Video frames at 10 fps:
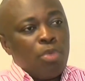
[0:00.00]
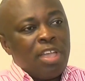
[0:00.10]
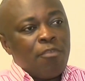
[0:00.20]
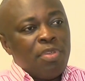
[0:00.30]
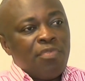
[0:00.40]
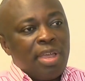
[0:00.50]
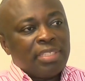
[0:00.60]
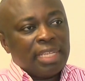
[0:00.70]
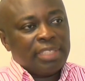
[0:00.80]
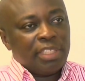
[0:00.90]
We have been very
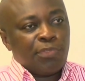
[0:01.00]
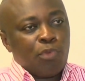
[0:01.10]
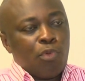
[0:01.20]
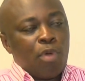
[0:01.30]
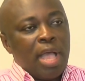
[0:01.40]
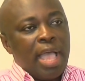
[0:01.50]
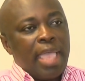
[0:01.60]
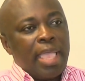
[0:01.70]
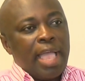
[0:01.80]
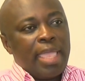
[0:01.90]
successful.
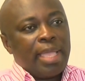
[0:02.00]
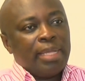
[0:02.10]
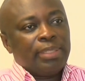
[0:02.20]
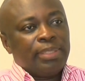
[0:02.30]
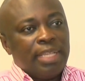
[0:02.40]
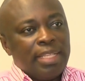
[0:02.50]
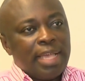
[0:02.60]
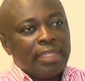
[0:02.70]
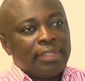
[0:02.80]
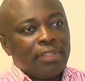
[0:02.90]
I can say
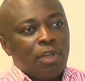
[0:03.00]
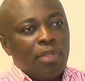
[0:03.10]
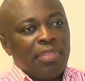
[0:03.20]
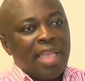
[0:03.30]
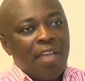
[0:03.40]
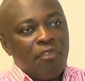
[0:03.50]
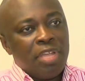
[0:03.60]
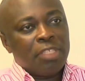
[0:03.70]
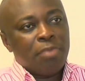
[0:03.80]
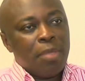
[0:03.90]
that on the
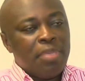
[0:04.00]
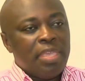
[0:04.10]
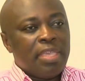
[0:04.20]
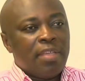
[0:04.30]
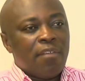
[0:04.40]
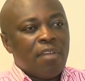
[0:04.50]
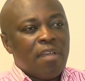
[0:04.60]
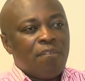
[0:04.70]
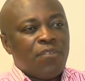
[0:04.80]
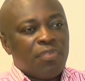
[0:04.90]
average, maybe
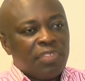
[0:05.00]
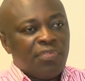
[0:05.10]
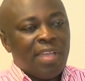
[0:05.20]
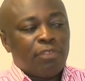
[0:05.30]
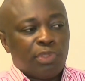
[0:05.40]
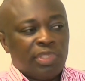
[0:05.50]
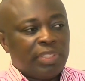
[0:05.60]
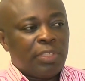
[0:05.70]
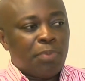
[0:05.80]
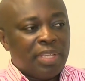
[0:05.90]
55 to
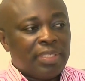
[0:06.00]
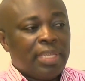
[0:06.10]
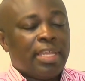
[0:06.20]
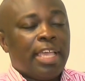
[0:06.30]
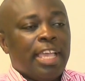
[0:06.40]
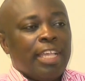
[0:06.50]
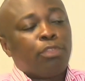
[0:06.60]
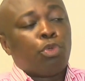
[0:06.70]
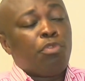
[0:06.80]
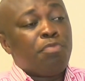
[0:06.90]
60%.
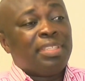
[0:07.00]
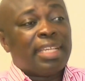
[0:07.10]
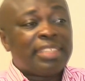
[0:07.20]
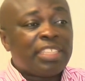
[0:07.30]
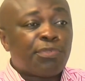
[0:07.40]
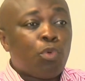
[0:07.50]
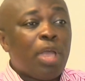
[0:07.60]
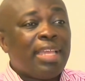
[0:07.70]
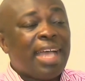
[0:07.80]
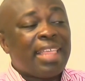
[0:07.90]
So we've been successful,
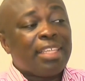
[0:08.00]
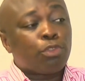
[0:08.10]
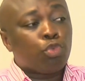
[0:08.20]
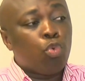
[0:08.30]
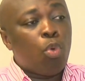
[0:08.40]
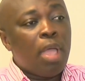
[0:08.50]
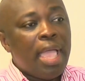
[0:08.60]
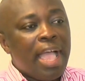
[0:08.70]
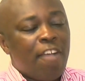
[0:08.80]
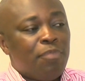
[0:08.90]
and others too
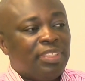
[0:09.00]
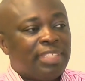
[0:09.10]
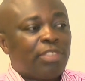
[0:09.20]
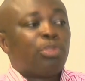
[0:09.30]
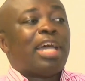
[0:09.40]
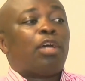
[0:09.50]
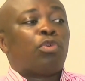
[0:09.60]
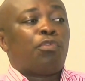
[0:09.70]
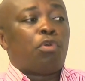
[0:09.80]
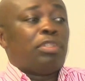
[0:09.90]
have been settled out
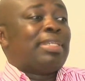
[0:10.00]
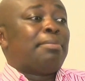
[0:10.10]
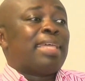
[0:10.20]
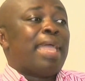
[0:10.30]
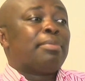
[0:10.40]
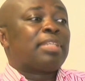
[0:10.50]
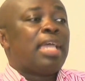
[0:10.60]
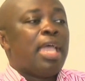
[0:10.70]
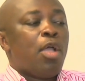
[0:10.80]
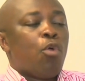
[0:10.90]
of court. Sometimes
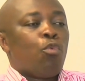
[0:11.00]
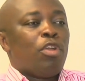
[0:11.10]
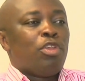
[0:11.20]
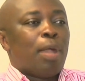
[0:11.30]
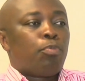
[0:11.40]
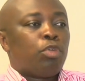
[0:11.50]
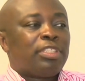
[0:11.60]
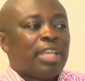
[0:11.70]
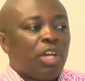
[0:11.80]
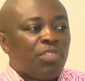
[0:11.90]
when you
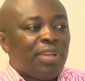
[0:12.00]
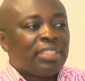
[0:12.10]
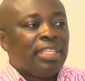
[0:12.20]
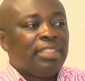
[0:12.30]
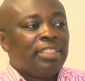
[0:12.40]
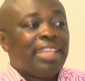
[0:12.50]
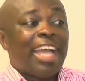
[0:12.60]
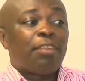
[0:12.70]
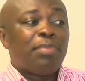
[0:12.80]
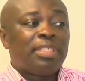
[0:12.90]
approach the health facilities, they
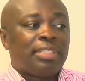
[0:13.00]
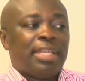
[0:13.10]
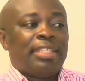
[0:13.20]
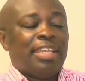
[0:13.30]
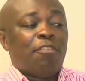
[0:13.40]
admit that they